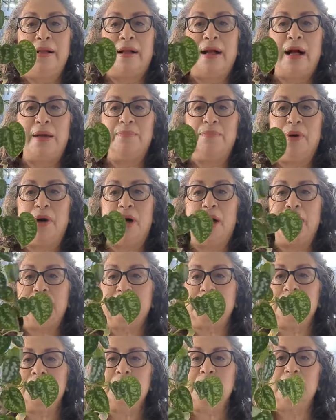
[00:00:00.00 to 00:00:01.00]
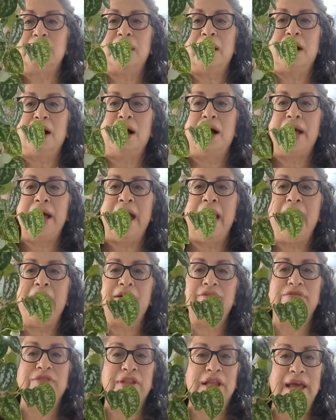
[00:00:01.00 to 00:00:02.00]
I bought. I
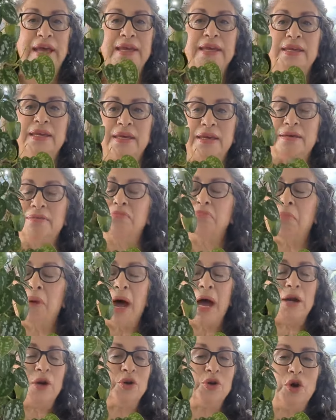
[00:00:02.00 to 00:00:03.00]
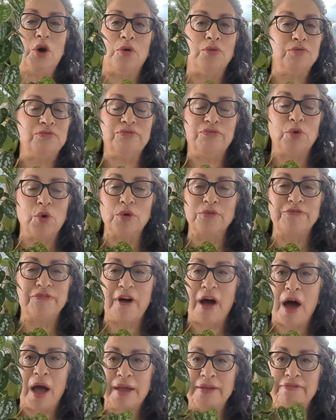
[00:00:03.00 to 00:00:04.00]
have like, I don't know, 4 or
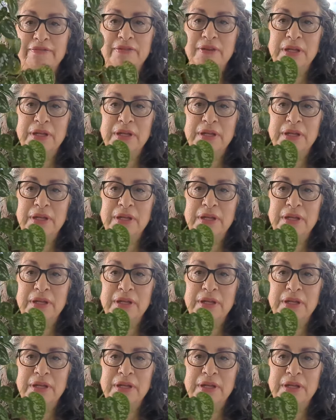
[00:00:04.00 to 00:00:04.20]
5.